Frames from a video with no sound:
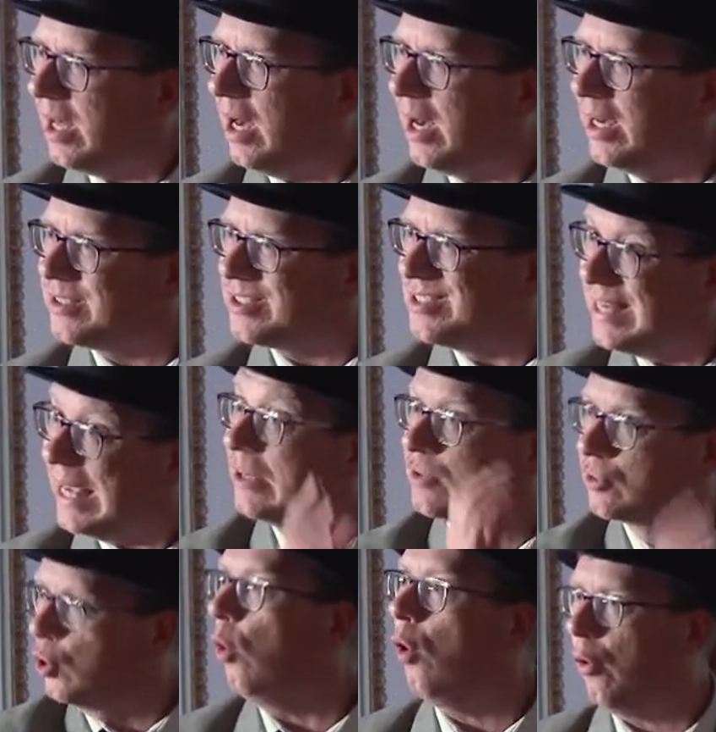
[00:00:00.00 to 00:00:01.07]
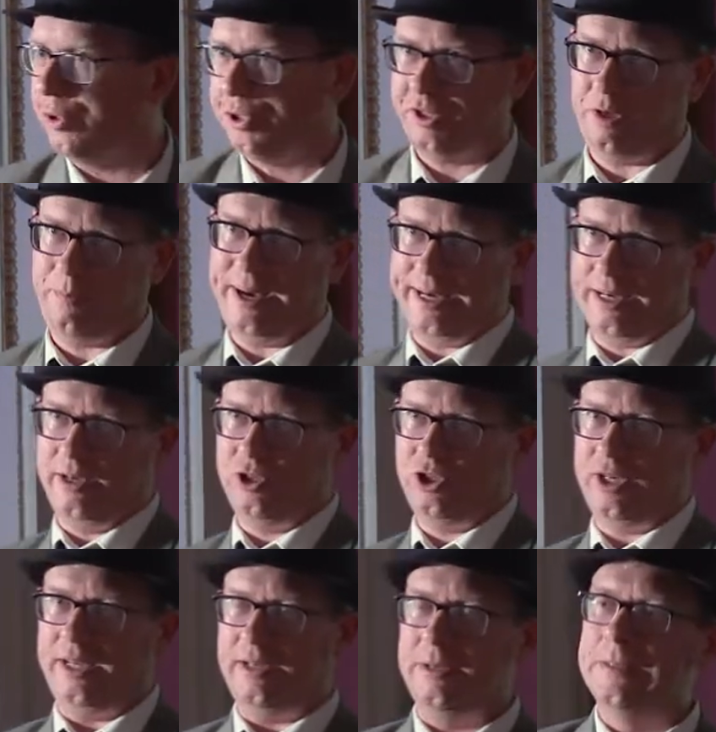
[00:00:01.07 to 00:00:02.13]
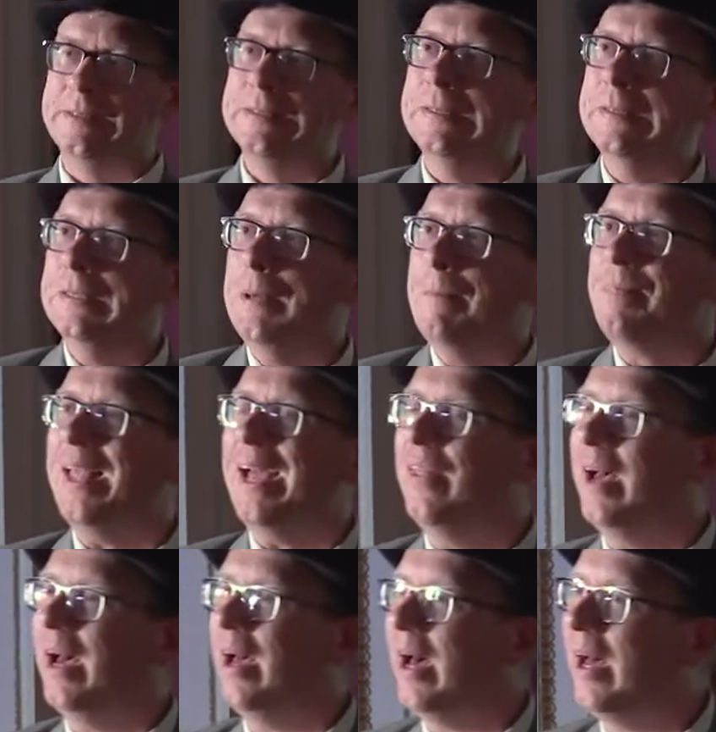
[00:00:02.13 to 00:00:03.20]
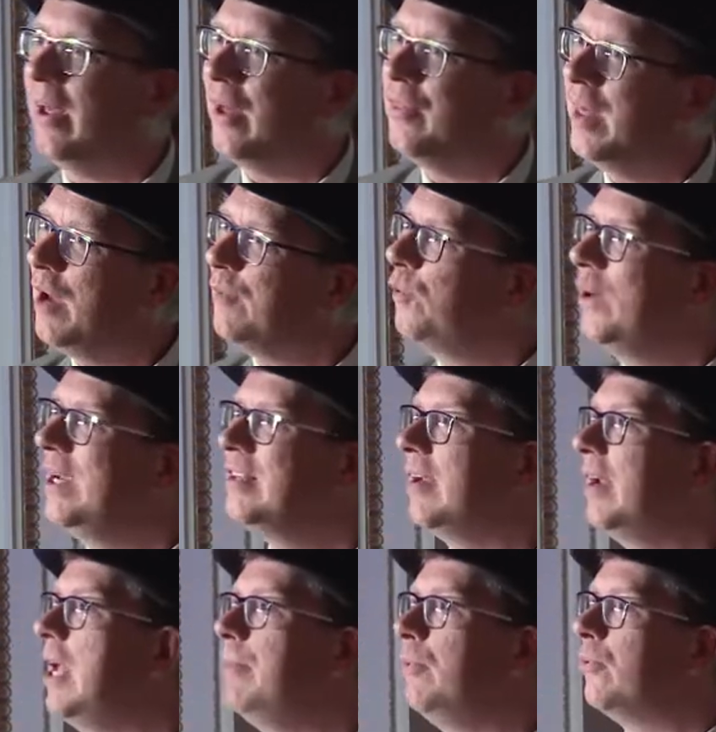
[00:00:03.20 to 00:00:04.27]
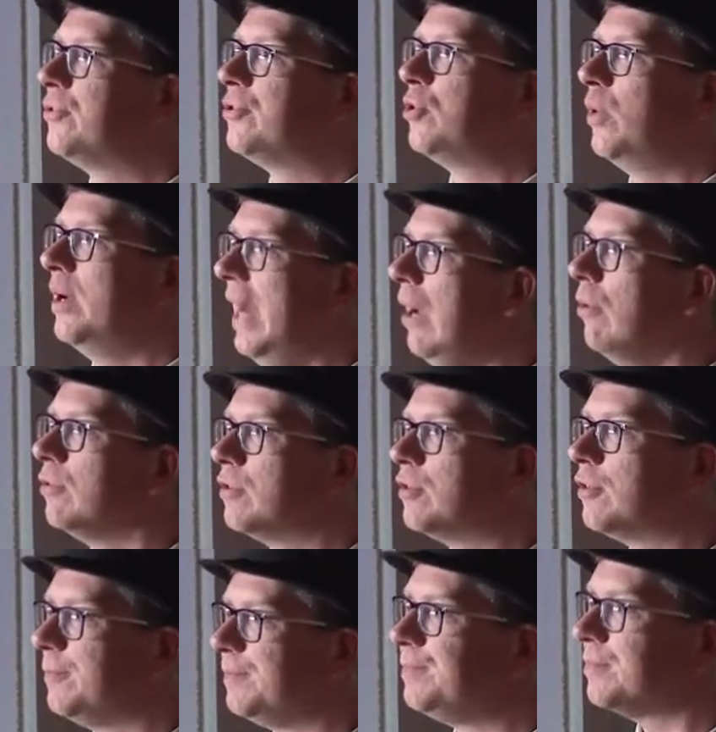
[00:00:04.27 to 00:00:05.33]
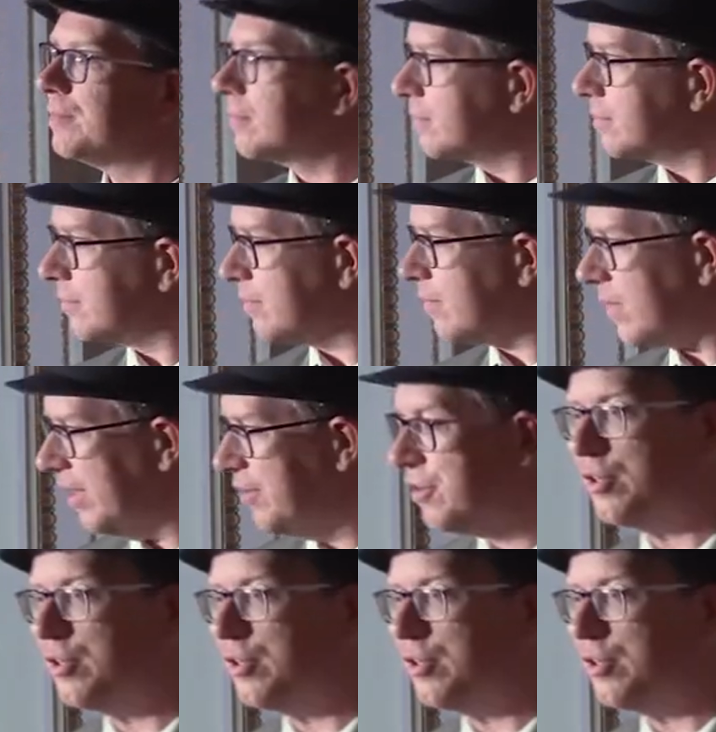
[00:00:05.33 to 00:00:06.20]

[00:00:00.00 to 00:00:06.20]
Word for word: the hut next door to the packing shed. and, uh, and therefore, he's unable to announce. And